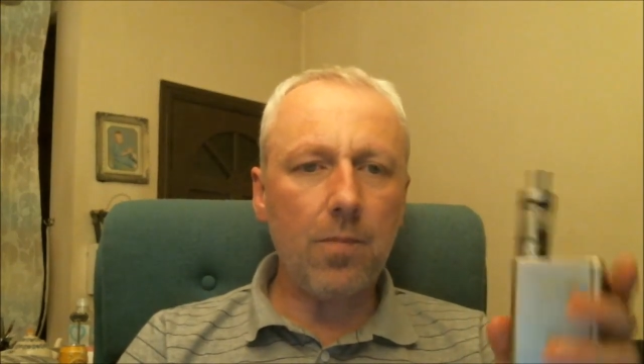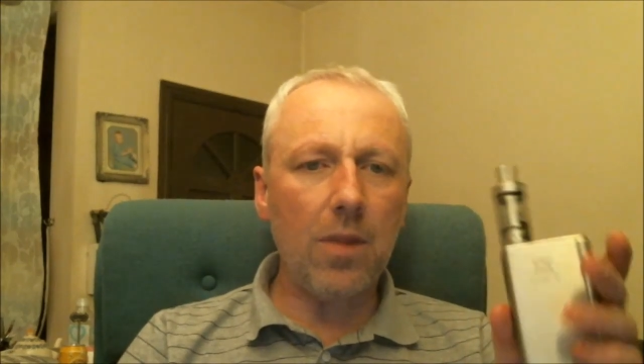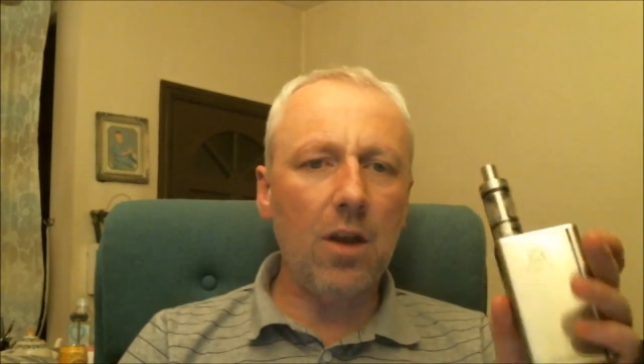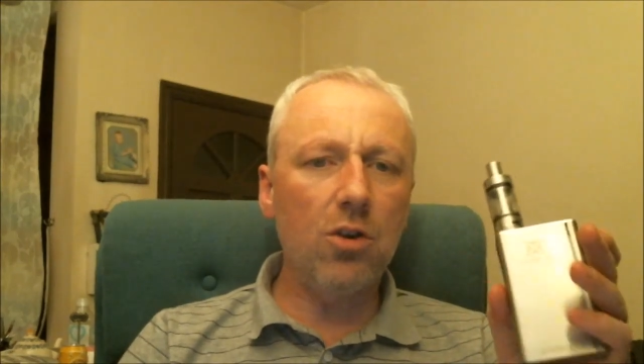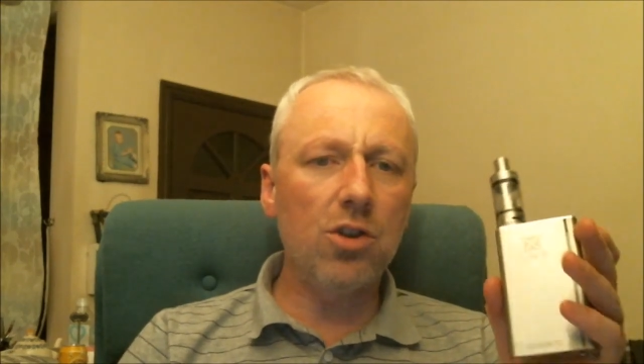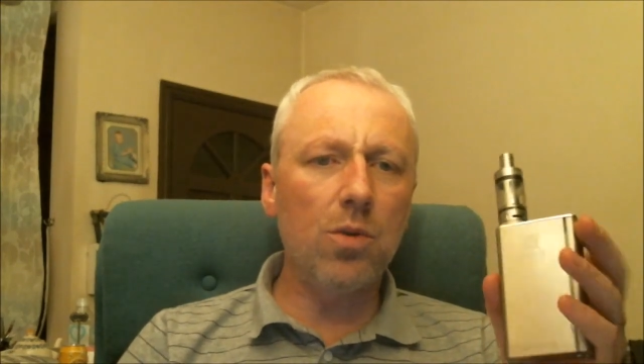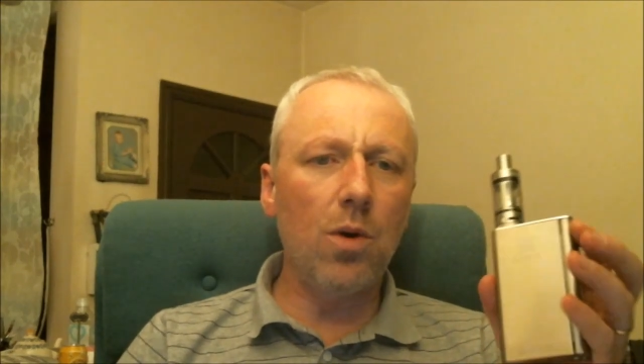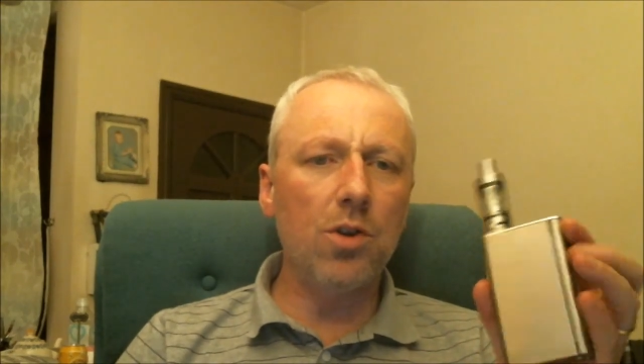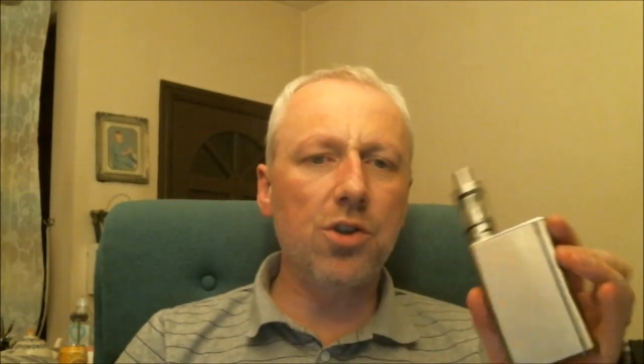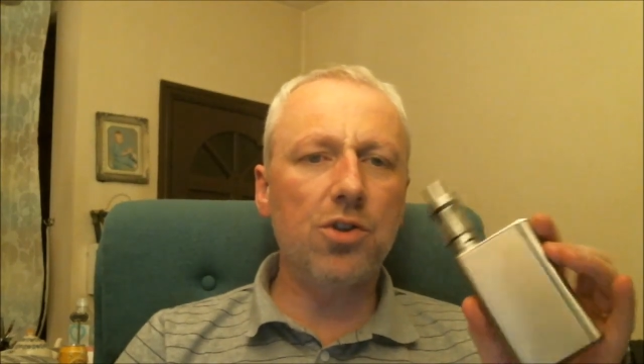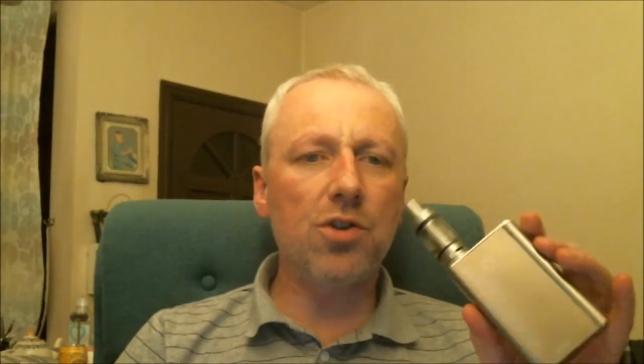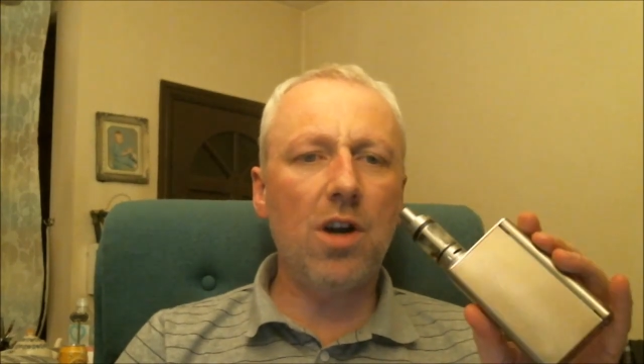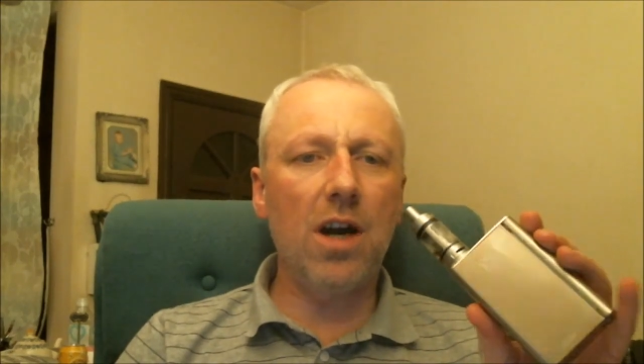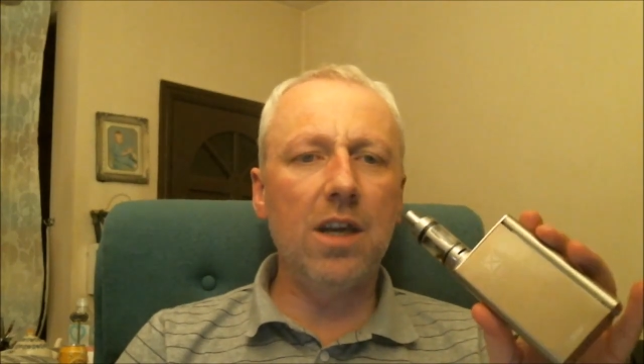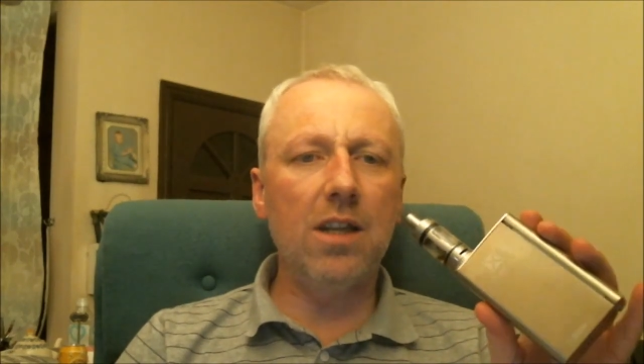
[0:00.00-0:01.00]
because I want to
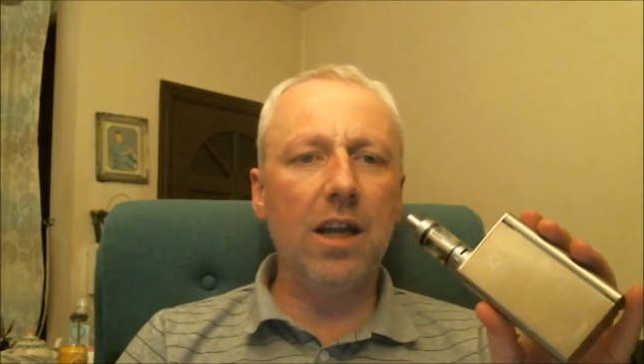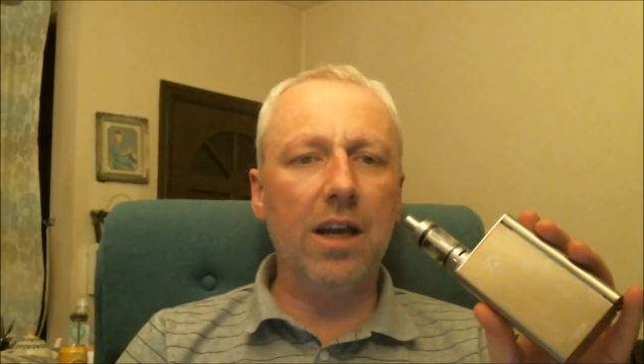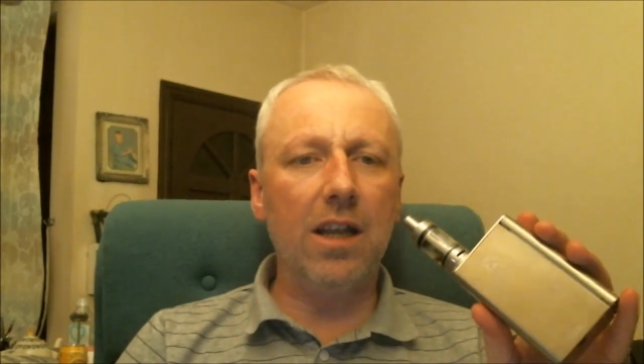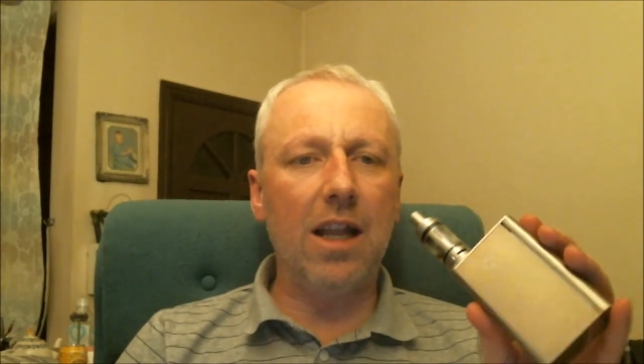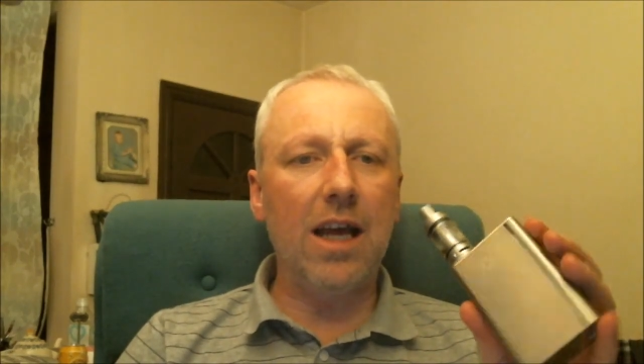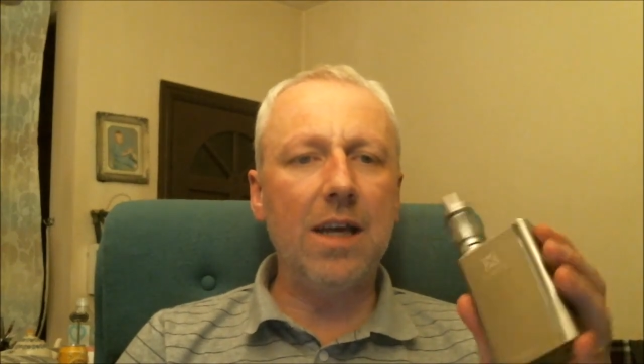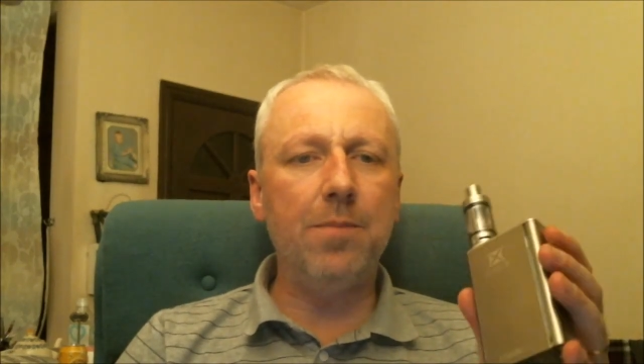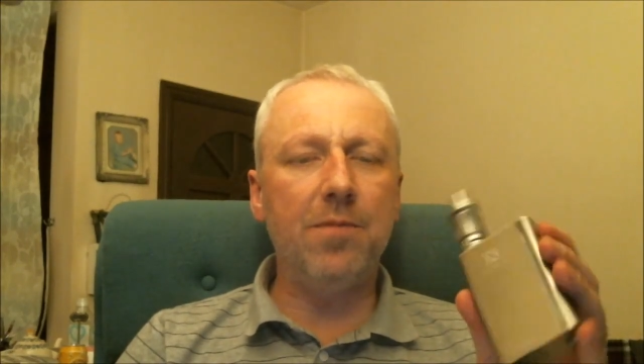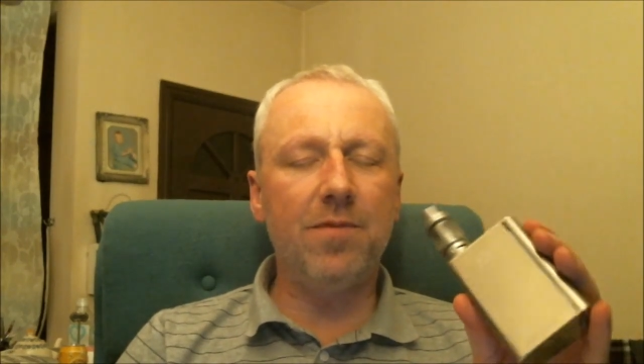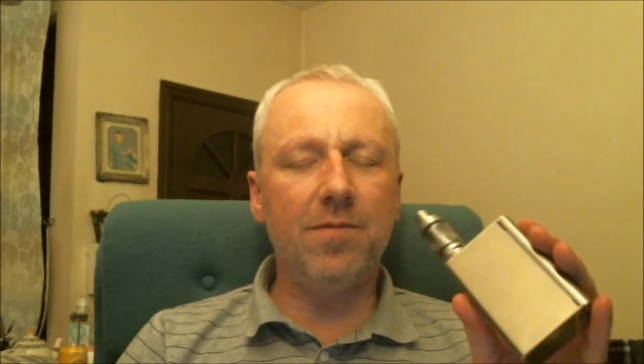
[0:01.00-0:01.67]
try and allay